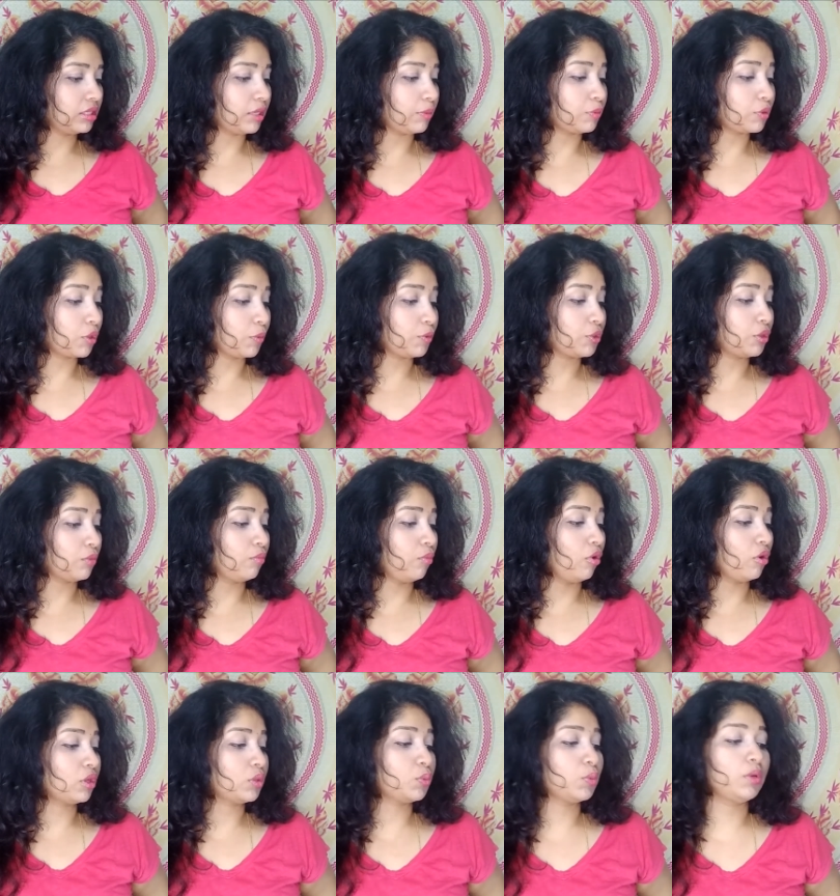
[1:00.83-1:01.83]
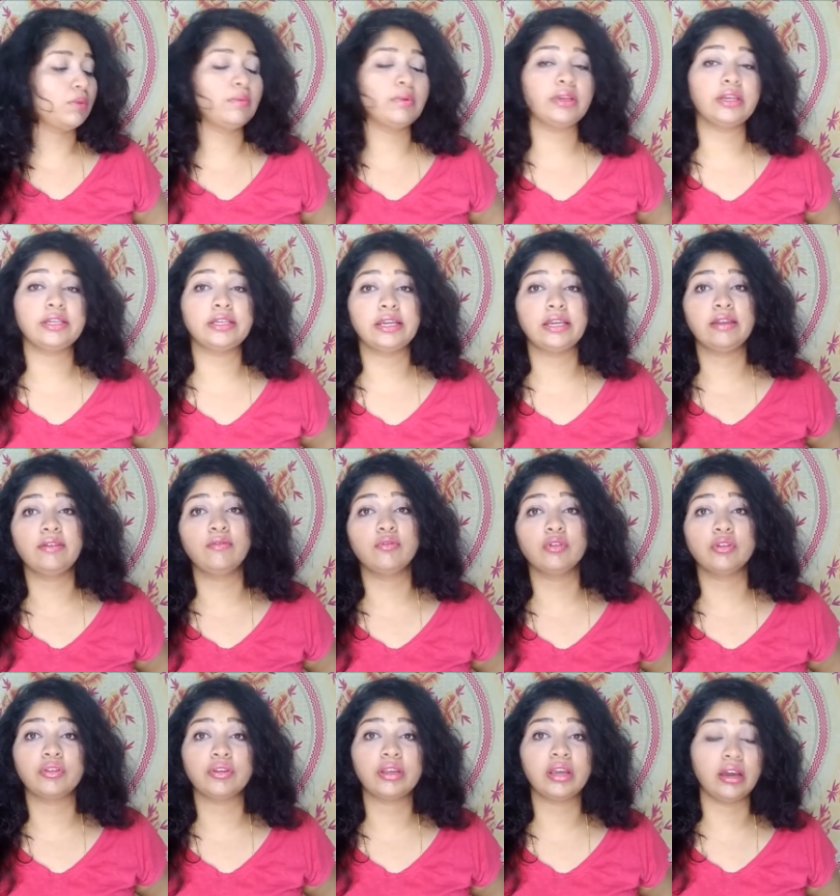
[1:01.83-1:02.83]
subscription box will be retailing
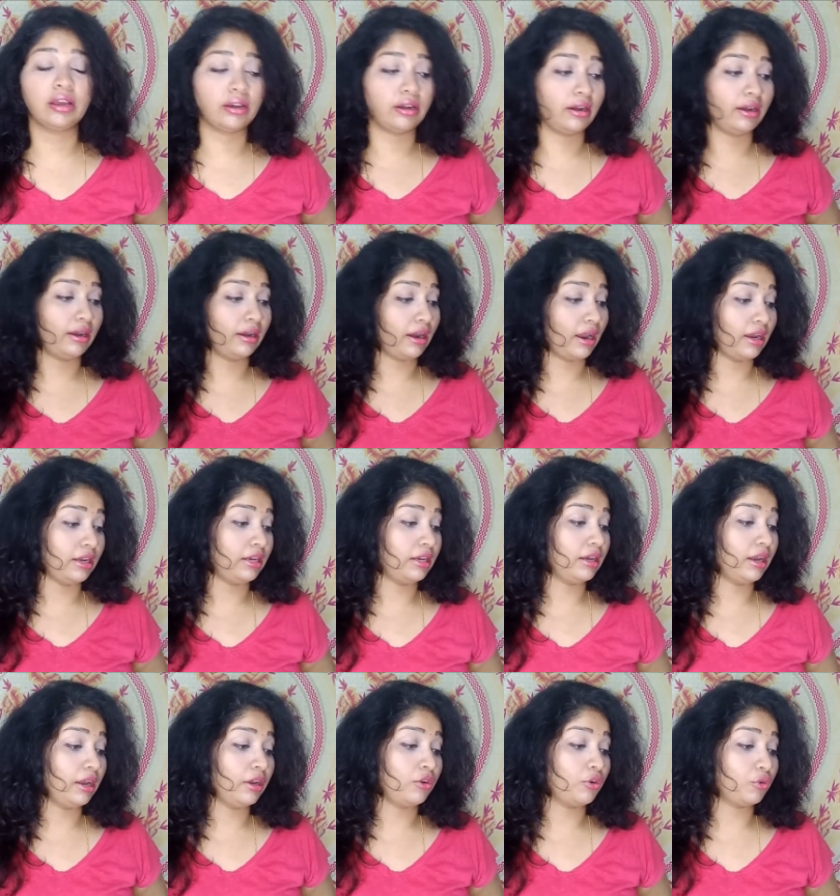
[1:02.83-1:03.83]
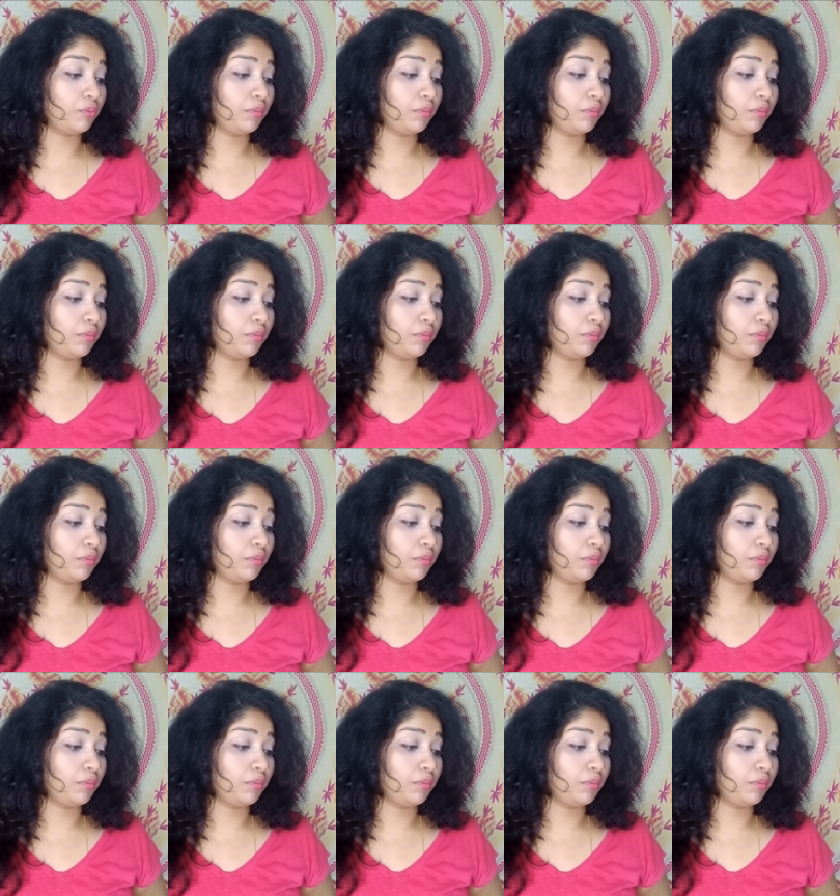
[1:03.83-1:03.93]
for 399